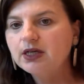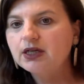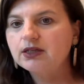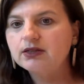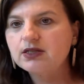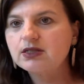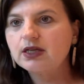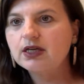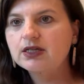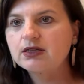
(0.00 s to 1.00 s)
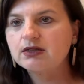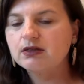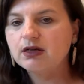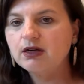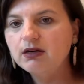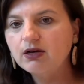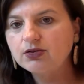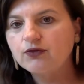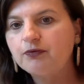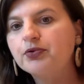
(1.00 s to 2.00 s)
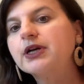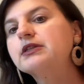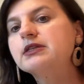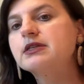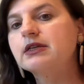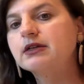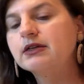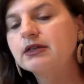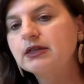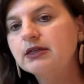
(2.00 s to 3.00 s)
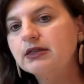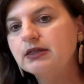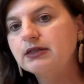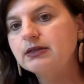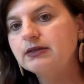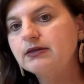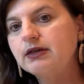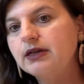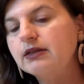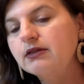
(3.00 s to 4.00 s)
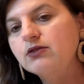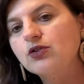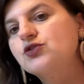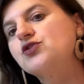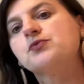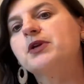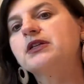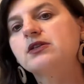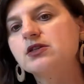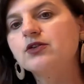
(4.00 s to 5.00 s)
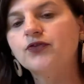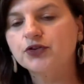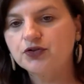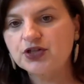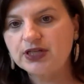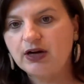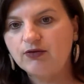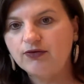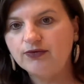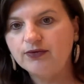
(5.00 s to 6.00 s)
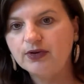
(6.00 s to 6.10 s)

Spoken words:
This takes a lot of practicing, and not just practicing for yourself.